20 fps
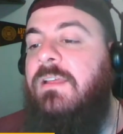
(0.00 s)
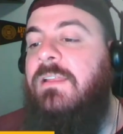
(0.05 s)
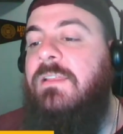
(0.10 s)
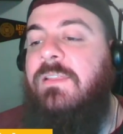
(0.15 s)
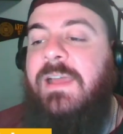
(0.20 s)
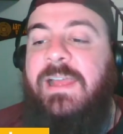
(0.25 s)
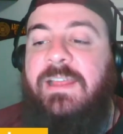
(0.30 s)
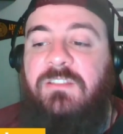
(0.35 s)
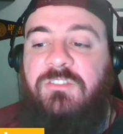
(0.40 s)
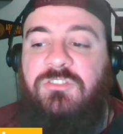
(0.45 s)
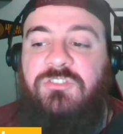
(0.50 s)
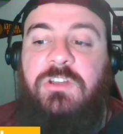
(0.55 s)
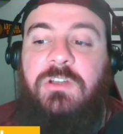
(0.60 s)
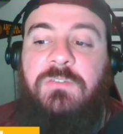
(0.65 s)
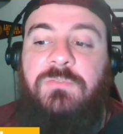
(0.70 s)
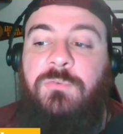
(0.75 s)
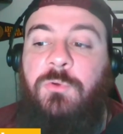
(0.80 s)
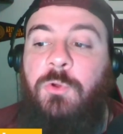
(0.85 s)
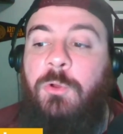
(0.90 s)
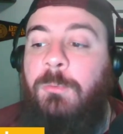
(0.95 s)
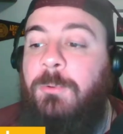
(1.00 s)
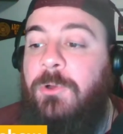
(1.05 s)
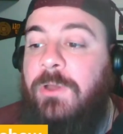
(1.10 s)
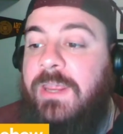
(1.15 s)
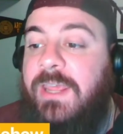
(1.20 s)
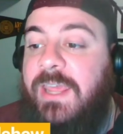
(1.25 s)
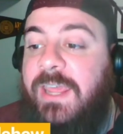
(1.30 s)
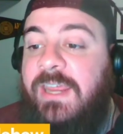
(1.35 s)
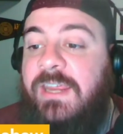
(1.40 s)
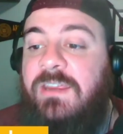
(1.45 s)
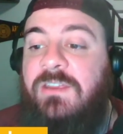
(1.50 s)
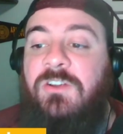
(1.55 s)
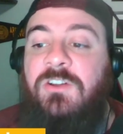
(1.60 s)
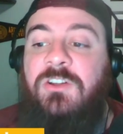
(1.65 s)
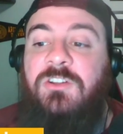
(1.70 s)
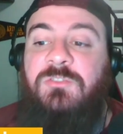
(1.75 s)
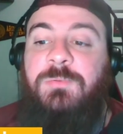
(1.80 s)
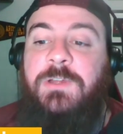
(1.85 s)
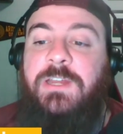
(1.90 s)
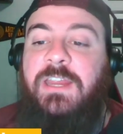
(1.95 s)
Last year, 4.8
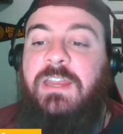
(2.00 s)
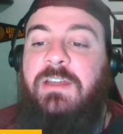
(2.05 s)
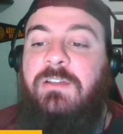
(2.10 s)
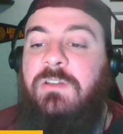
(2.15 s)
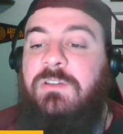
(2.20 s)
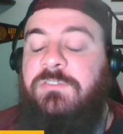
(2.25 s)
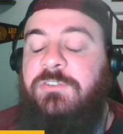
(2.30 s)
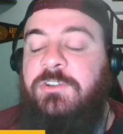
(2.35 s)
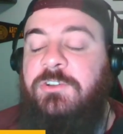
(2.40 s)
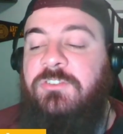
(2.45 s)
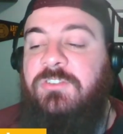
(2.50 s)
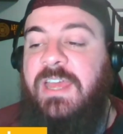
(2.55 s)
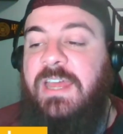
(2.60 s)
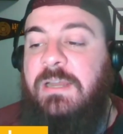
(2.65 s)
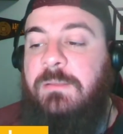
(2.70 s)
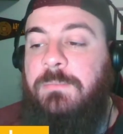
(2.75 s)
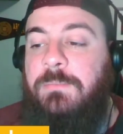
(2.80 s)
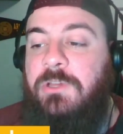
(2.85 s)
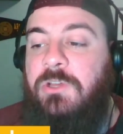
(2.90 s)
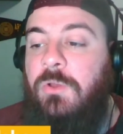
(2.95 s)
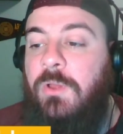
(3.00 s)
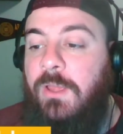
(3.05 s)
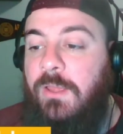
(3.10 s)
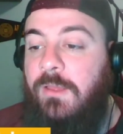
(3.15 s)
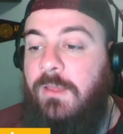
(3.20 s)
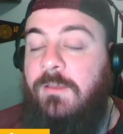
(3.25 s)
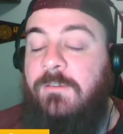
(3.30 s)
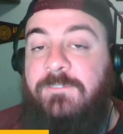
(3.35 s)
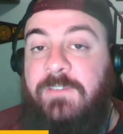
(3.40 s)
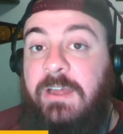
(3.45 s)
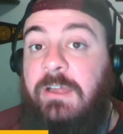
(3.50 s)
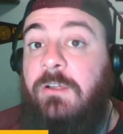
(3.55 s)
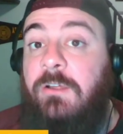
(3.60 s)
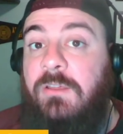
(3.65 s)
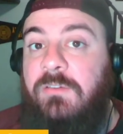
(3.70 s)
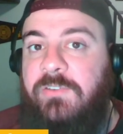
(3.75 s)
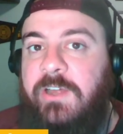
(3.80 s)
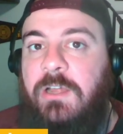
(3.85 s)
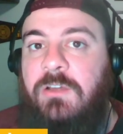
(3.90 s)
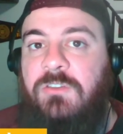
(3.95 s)
yards per carry for Skattebo.
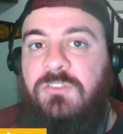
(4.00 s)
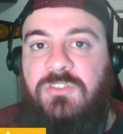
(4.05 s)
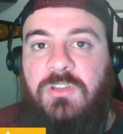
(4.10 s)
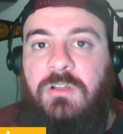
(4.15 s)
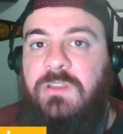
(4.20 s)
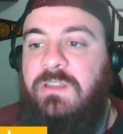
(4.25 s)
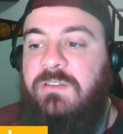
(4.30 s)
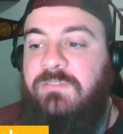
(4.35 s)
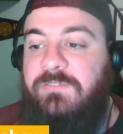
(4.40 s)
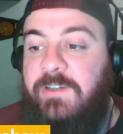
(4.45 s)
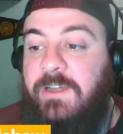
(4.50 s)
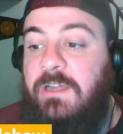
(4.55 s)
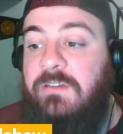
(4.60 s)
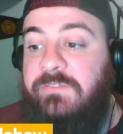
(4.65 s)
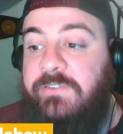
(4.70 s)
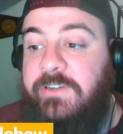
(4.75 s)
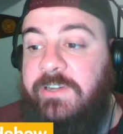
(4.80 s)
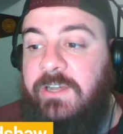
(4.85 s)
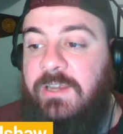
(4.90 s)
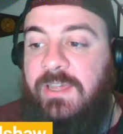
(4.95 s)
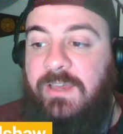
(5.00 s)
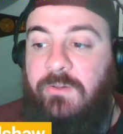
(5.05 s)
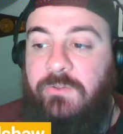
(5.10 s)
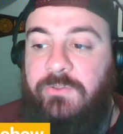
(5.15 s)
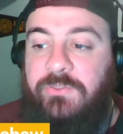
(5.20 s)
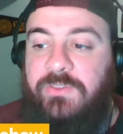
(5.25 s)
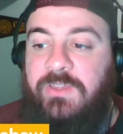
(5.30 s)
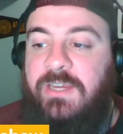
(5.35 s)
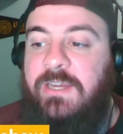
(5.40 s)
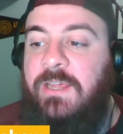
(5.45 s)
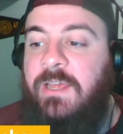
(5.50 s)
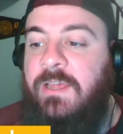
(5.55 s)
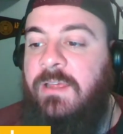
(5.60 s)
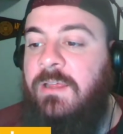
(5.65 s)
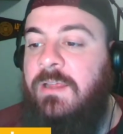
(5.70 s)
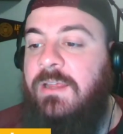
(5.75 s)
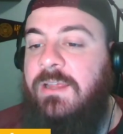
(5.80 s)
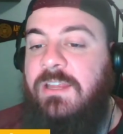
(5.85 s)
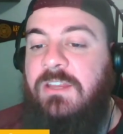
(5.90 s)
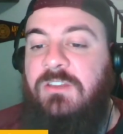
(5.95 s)
Very, very solid, very, very healthy.
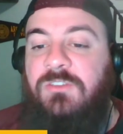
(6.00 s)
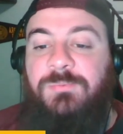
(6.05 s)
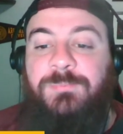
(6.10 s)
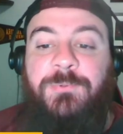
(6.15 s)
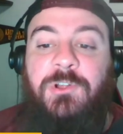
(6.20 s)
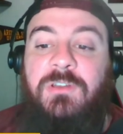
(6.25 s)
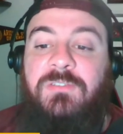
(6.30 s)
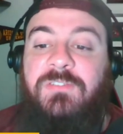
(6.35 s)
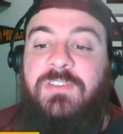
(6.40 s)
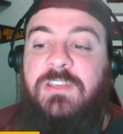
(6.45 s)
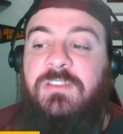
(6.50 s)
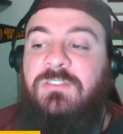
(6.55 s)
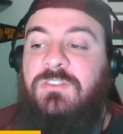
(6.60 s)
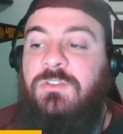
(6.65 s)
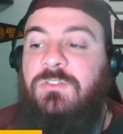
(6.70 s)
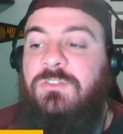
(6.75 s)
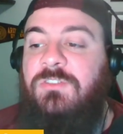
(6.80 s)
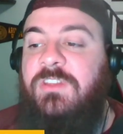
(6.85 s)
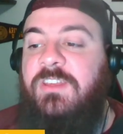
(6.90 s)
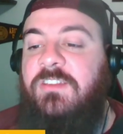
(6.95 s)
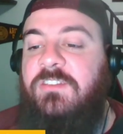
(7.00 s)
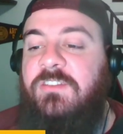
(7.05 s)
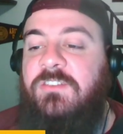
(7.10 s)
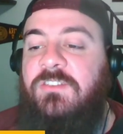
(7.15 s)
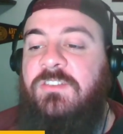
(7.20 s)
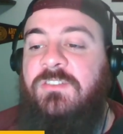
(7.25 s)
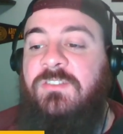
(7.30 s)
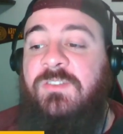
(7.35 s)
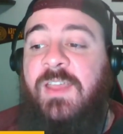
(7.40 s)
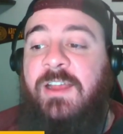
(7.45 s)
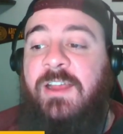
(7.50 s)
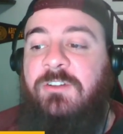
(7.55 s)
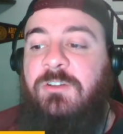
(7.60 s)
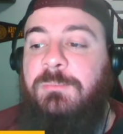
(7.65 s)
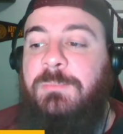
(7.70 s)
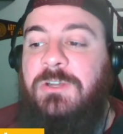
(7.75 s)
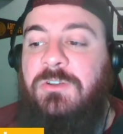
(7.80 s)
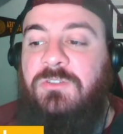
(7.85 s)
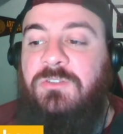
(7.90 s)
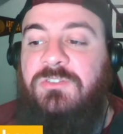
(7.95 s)
His previous two seasons at
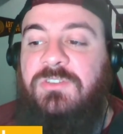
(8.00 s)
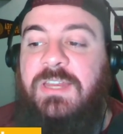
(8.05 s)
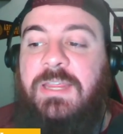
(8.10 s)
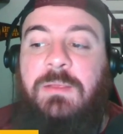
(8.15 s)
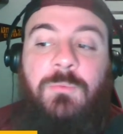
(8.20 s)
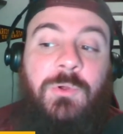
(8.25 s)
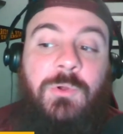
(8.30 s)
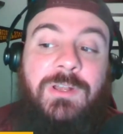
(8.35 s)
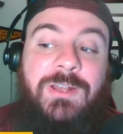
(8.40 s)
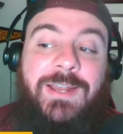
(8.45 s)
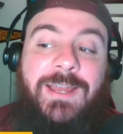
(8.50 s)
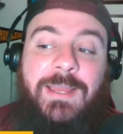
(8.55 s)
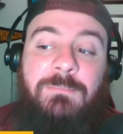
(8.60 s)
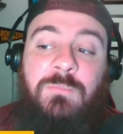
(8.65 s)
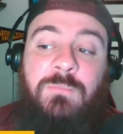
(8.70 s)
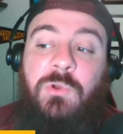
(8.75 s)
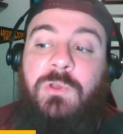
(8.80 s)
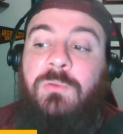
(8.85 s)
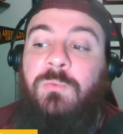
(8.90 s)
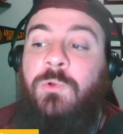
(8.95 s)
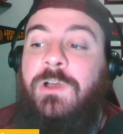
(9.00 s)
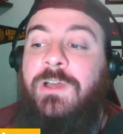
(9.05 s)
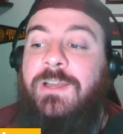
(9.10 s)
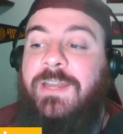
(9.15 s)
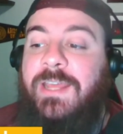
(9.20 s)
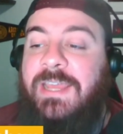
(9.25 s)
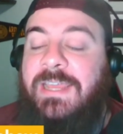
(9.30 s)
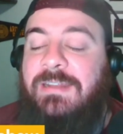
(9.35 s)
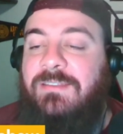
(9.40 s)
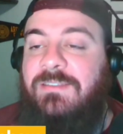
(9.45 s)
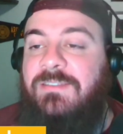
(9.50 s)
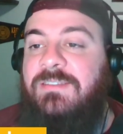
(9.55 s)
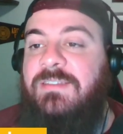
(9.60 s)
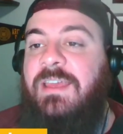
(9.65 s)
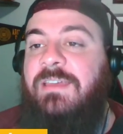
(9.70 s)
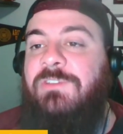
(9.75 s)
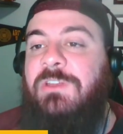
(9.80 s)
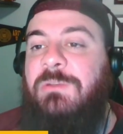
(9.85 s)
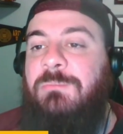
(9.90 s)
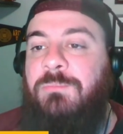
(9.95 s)
Sacramento State were 9.1 and
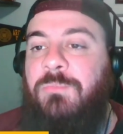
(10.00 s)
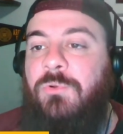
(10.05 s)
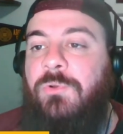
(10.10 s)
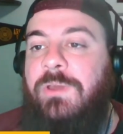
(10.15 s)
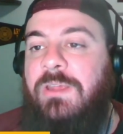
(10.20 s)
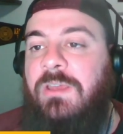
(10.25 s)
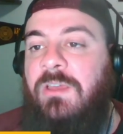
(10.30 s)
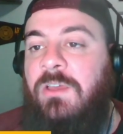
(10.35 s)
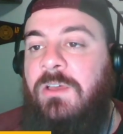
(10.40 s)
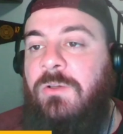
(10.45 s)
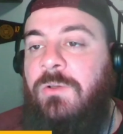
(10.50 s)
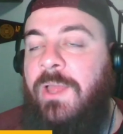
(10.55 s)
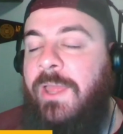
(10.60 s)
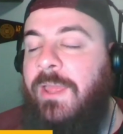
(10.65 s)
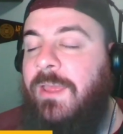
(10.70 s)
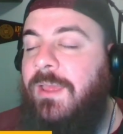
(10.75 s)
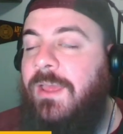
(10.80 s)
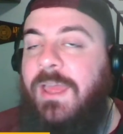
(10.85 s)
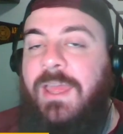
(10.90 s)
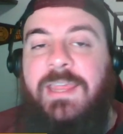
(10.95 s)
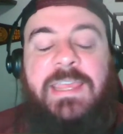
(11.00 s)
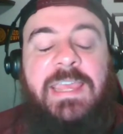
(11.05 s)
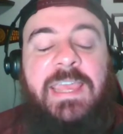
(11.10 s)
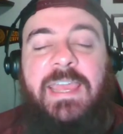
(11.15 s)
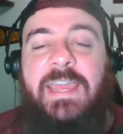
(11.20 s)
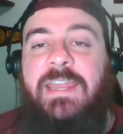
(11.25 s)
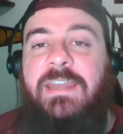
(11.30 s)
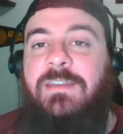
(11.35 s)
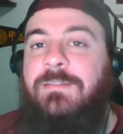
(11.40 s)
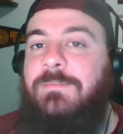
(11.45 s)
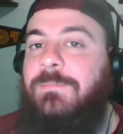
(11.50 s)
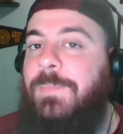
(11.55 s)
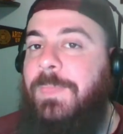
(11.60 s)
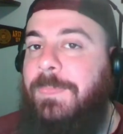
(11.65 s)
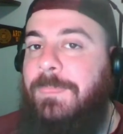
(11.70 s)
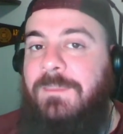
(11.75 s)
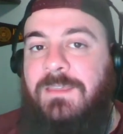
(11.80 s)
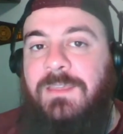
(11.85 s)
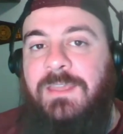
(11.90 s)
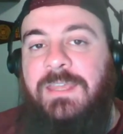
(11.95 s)
7.0. Again,
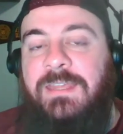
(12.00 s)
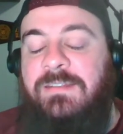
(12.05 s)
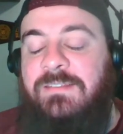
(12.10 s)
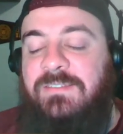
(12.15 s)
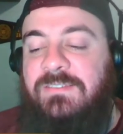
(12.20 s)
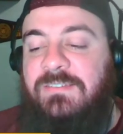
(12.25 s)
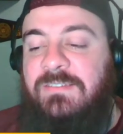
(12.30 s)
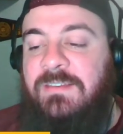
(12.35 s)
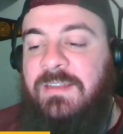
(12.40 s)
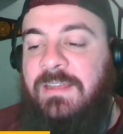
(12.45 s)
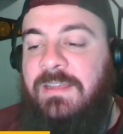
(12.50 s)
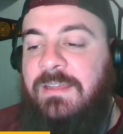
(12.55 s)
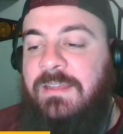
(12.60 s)
it's